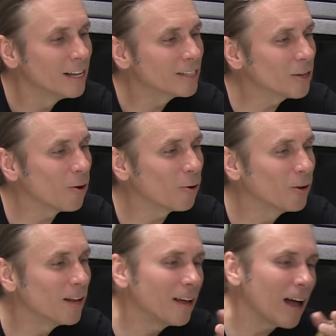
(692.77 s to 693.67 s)
So
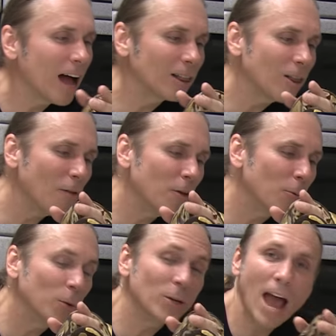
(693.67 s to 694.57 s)
I love it
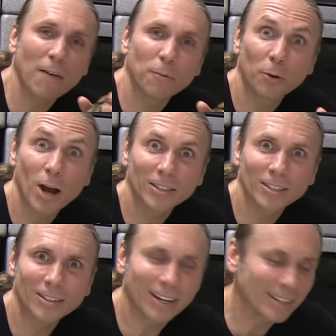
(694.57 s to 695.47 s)
when you have a
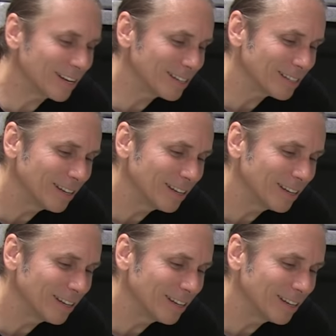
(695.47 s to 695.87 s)
project like this